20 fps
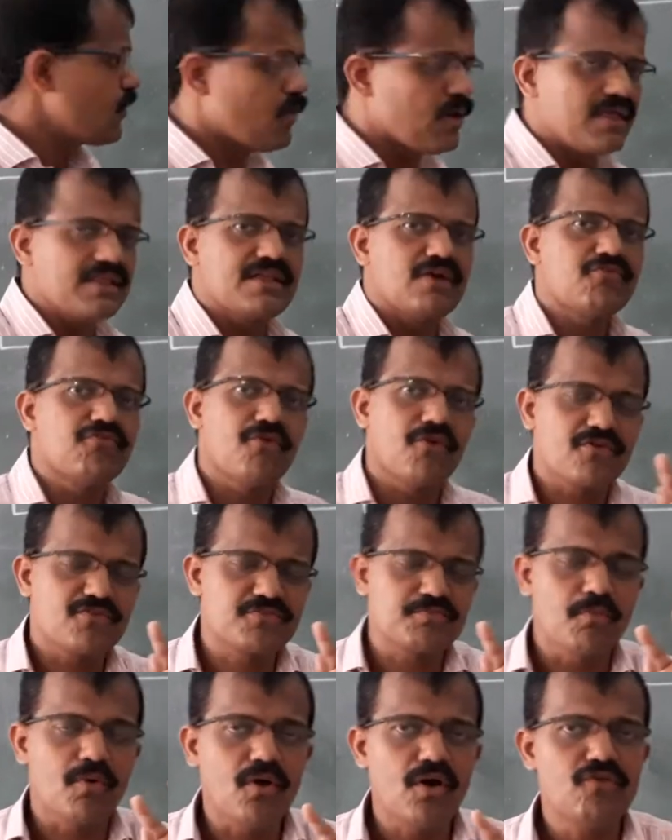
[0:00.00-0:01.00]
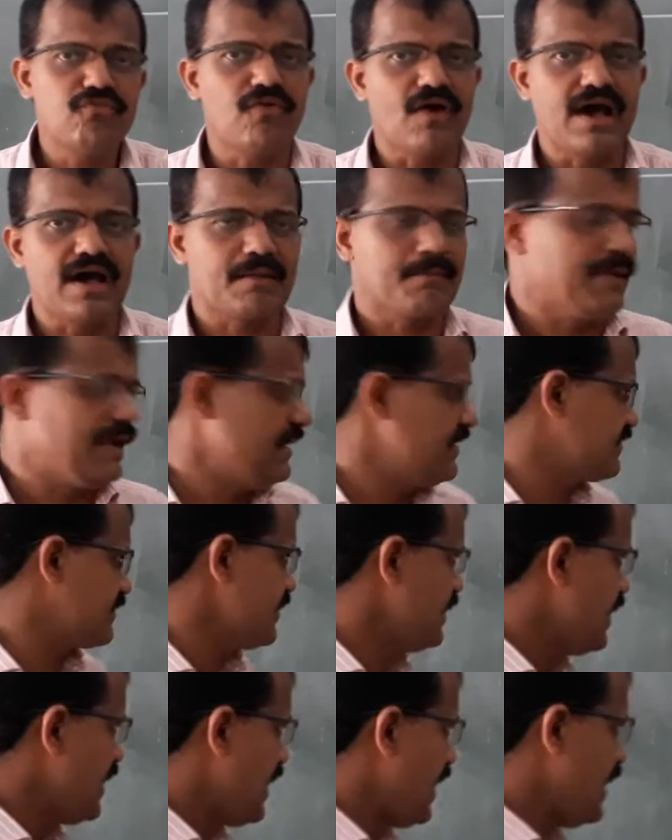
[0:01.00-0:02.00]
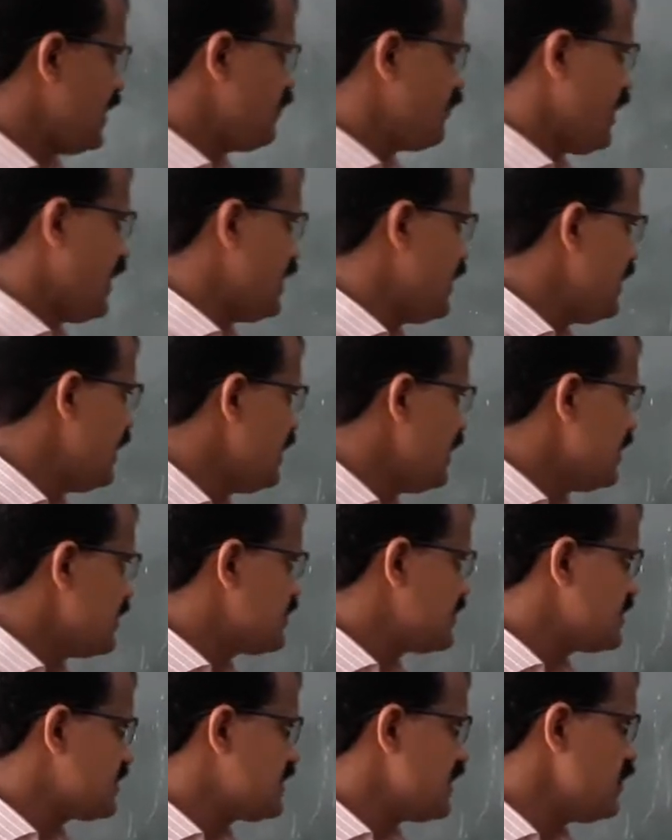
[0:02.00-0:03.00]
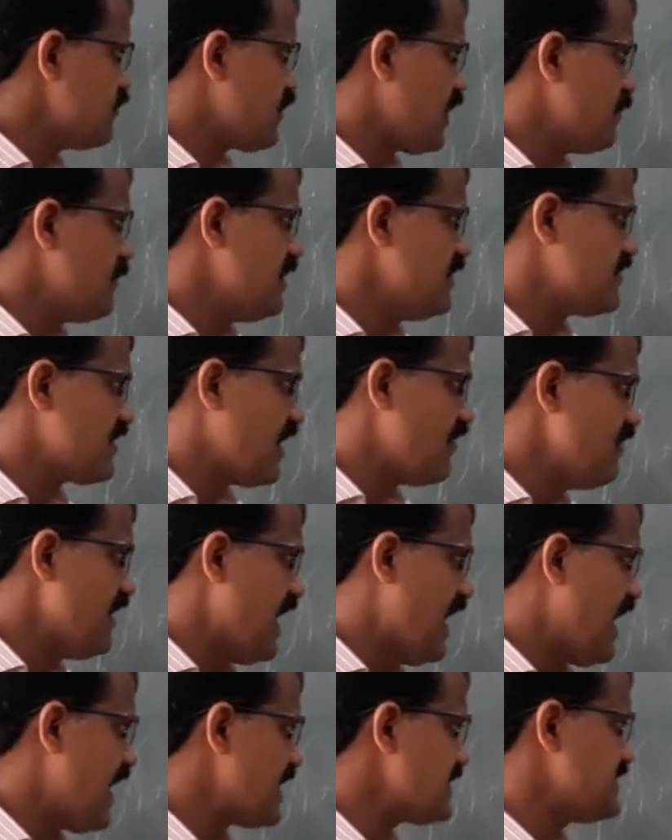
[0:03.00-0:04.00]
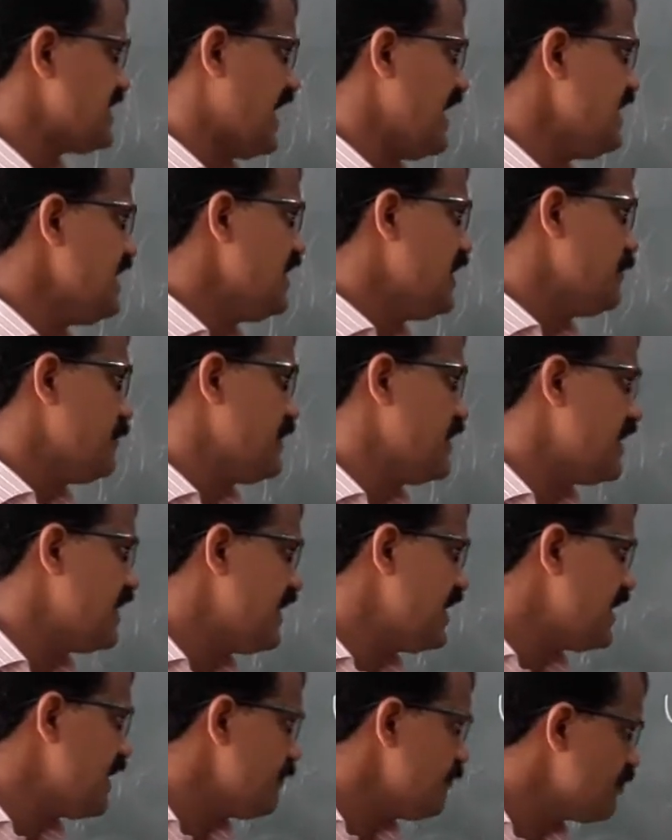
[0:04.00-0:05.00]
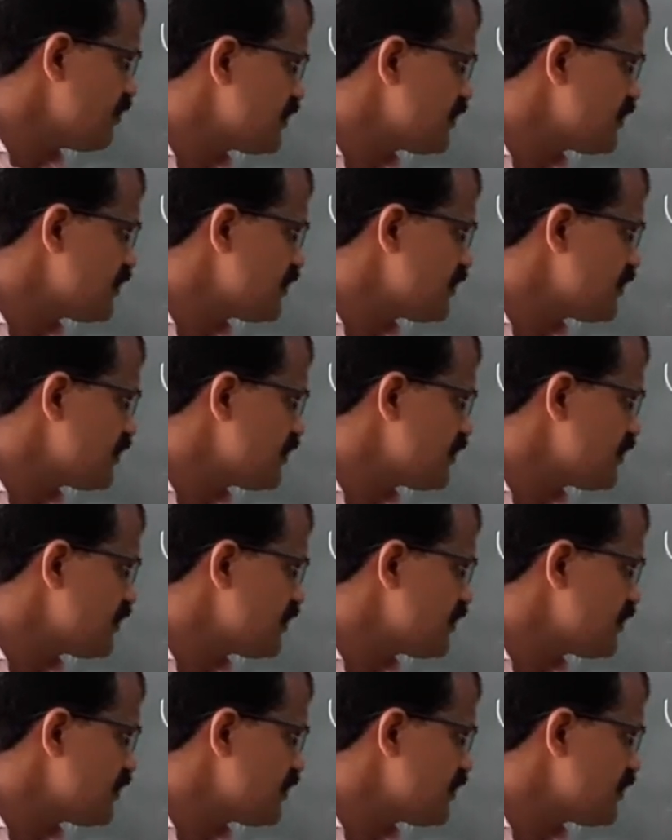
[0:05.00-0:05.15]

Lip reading: holding the small farmers. And finally, 60 families have large and medium